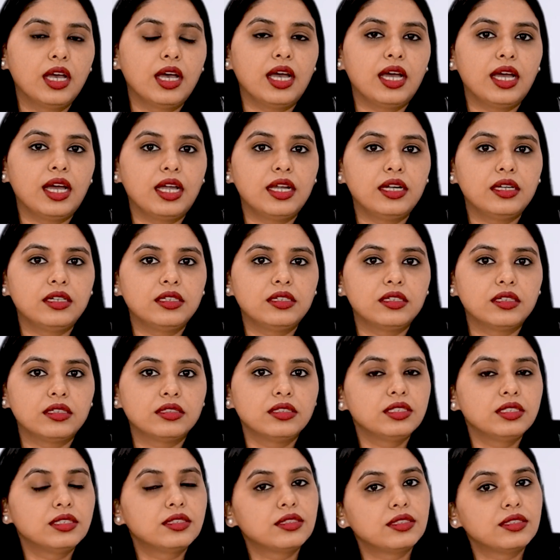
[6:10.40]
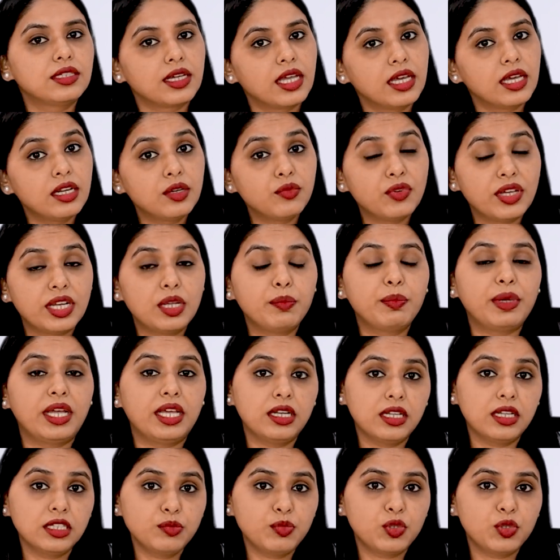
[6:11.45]
and uh, this is again a very
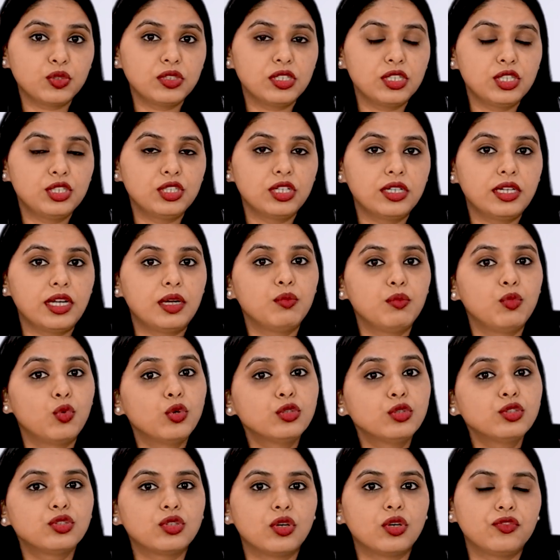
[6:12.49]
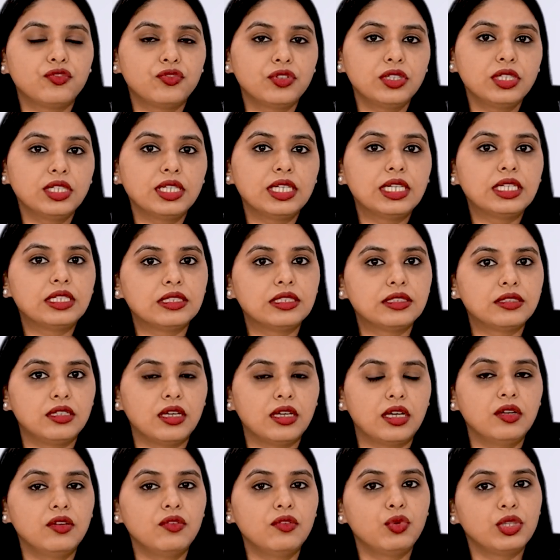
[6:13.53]
painless procedure and most often it is
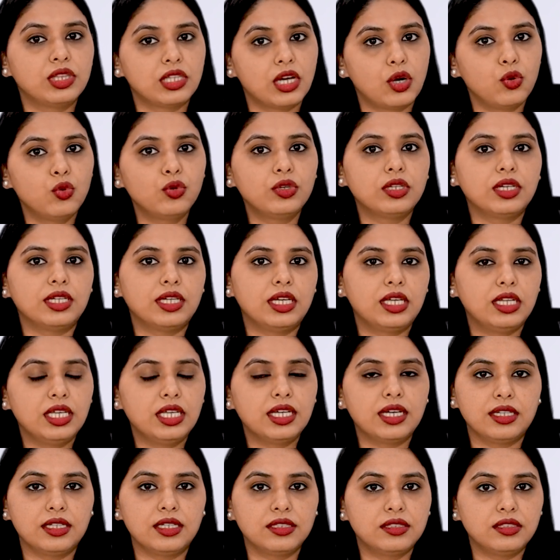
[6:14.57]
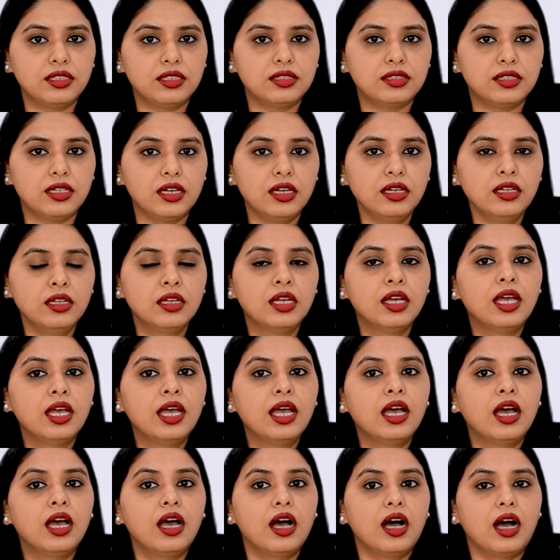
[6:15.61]
done without any anesthesia
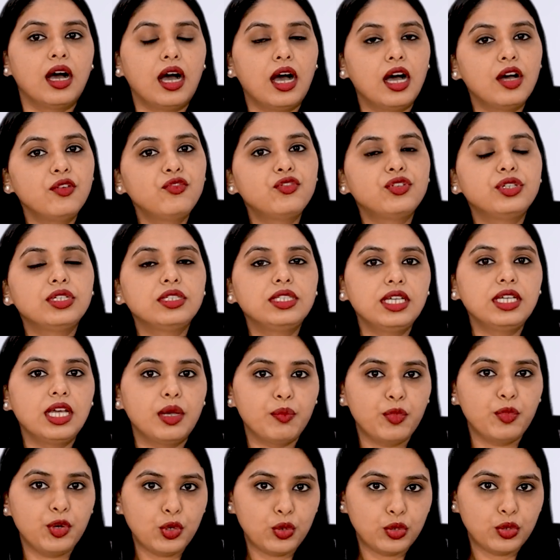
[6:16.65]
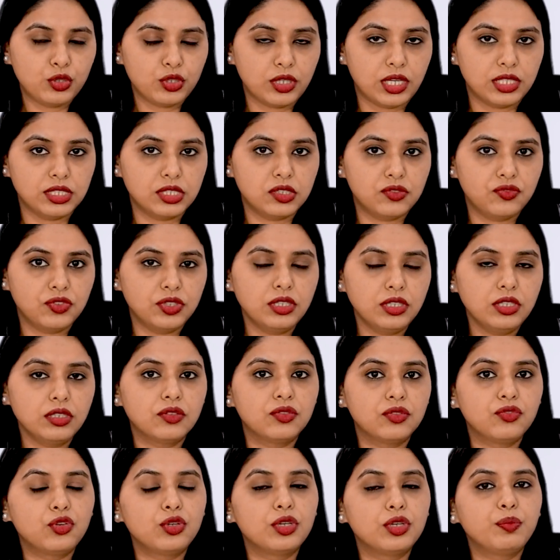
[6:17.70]
after the embryo transfer,
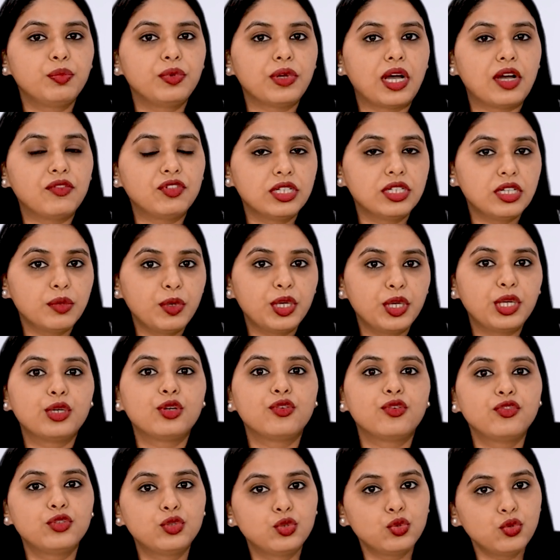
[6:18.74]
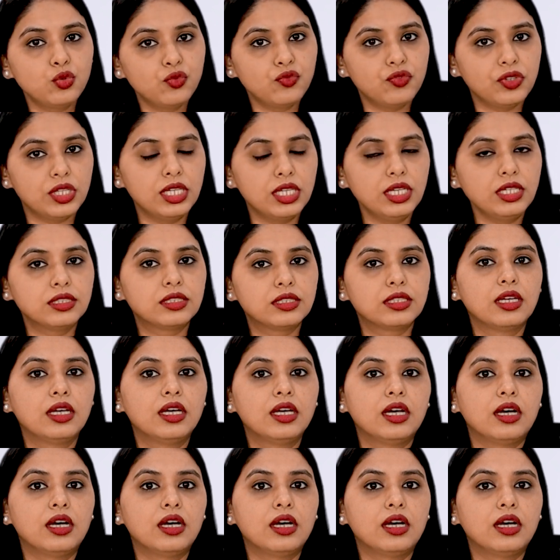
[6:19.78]
for a, after a period of two weeks,